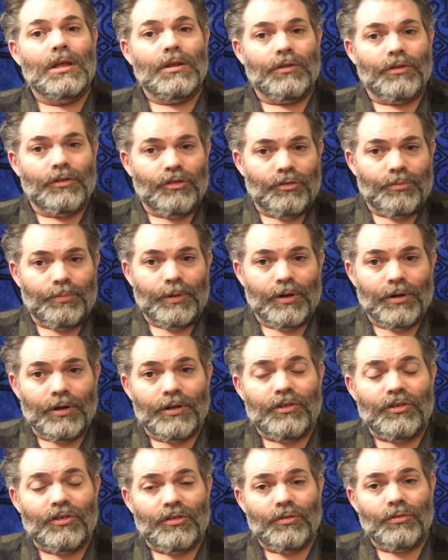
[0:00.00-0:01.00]
the
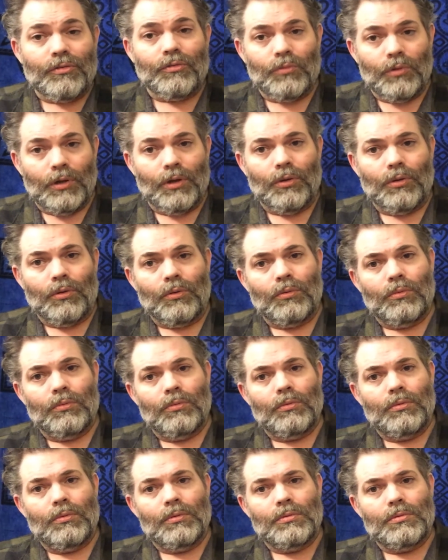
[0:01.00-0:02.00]
spirits will
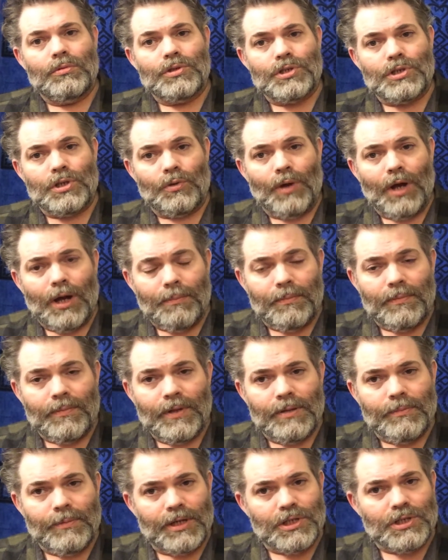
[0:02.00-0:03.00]
show up.
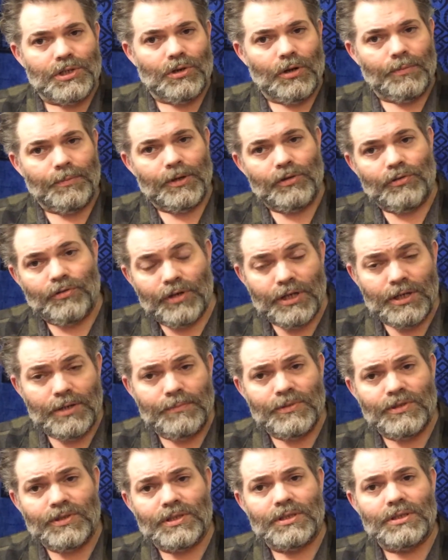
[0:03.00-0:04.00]
They might show up in
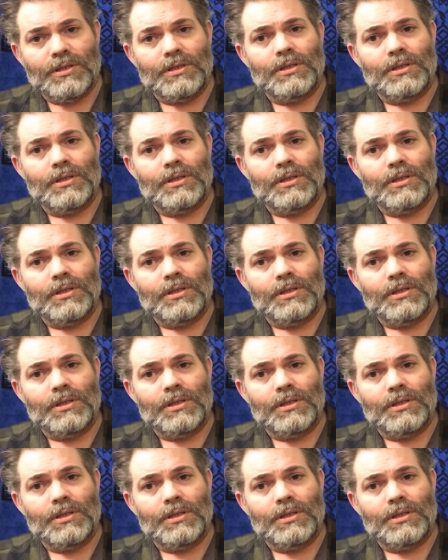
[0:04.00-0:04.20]
dreams.